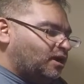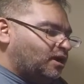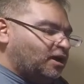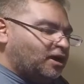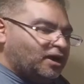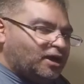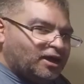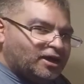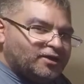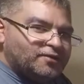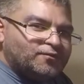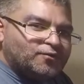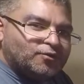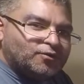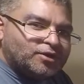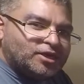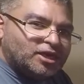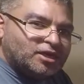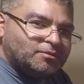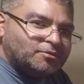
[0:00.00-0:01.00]
iPhone
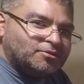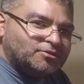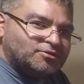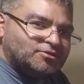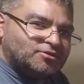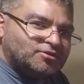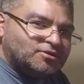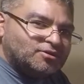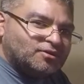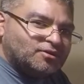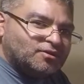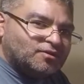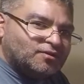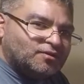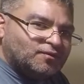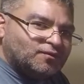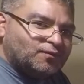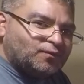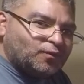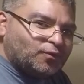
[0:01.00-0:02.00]
cables
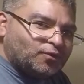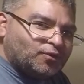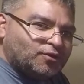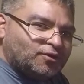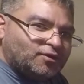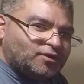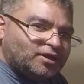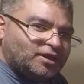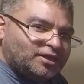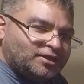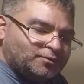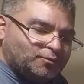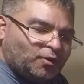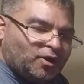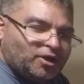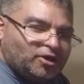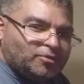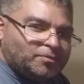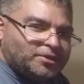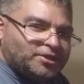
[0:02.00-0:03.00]
for,
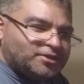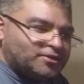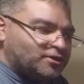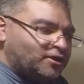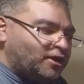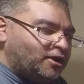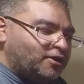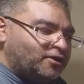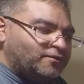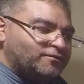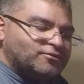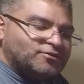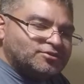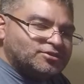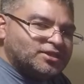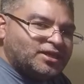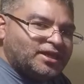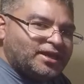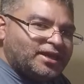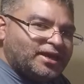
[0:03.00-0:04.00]
while I'm in the car, if they're
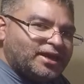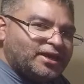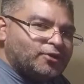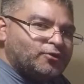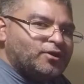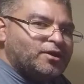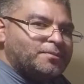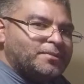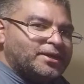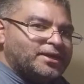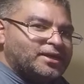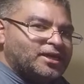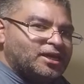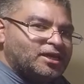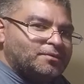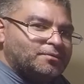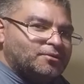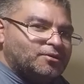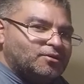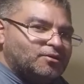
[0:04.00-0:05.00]
saying, hey, I don't have my
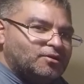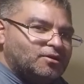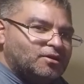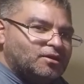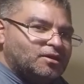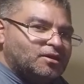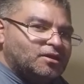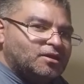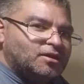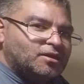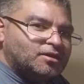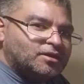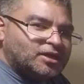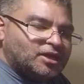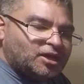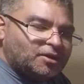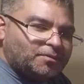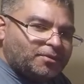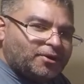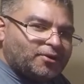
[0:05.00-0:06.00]
cable, can
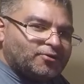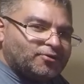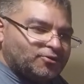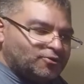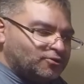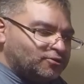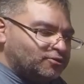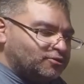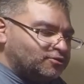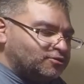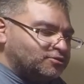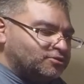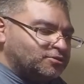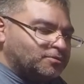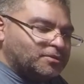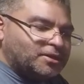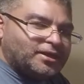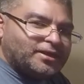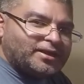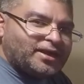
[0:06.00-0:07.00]
I borrow yours? I'm
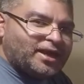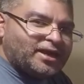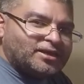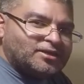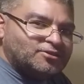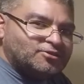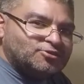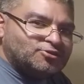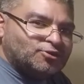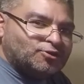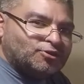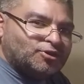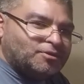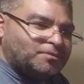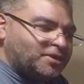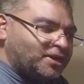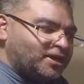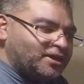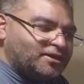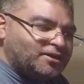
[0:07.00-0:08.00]
like, I can show them,
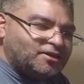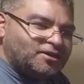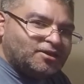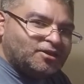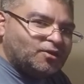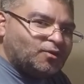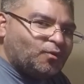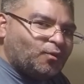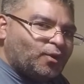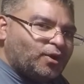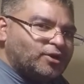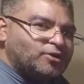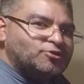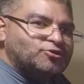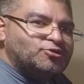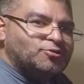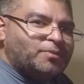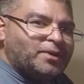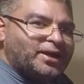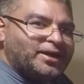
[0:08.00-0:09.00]
hey, why don't
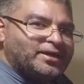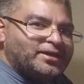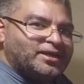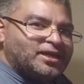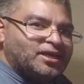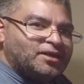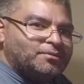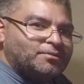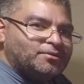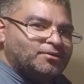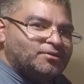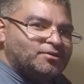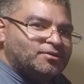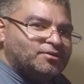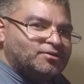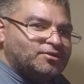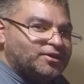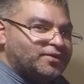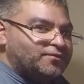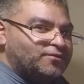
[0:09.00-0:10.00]
you buy a cable?
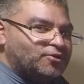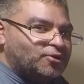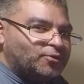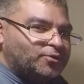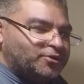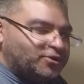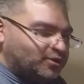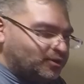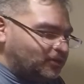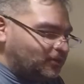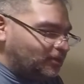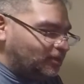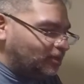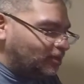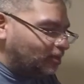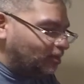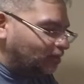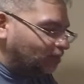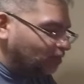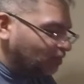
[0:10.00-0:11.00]
You never know when you're going to need it.